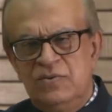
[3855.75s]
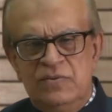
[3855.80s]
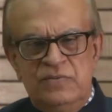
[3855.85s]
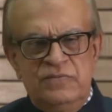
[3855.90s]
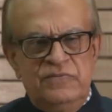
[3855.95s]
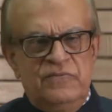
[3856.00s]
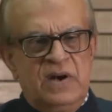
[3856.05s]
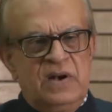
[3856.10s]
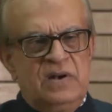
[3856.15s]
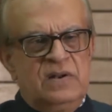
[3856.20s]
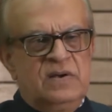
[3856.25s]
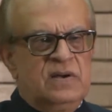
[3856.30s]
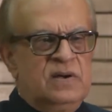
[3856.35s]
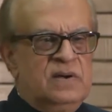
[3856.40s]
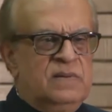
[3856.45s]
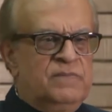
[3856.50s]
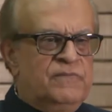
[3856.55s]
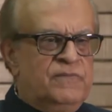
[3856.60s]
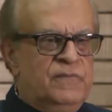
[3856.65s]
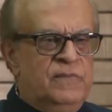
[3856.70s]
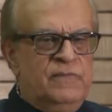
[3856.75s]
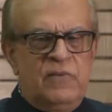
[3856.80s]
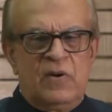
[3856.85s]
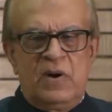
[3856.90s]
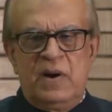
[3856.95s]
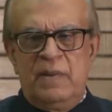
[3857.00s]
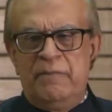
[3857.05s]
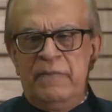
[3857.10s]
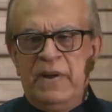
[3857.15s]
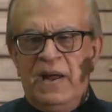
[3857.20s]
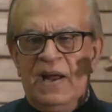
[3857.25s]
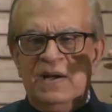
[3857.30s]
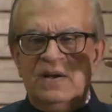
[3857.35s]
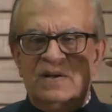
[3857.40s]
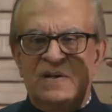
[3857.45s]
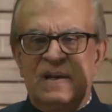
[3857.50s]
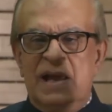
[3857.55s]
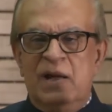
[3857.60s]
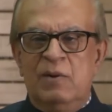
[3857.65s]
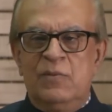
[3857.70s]
vulgar,
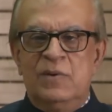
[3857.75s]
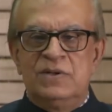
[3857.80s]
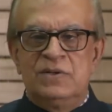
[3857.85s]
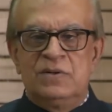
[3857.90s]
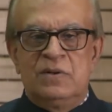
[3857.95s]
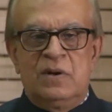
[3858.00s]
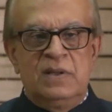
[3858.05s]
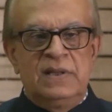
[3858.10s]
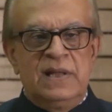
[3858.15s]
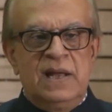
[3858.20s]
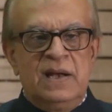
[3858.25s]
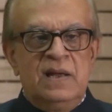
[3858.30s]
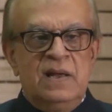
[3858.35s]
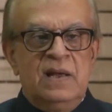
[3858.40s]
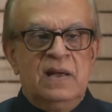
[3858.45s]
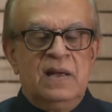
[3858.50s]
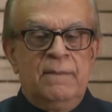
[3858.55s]
bad language and all that,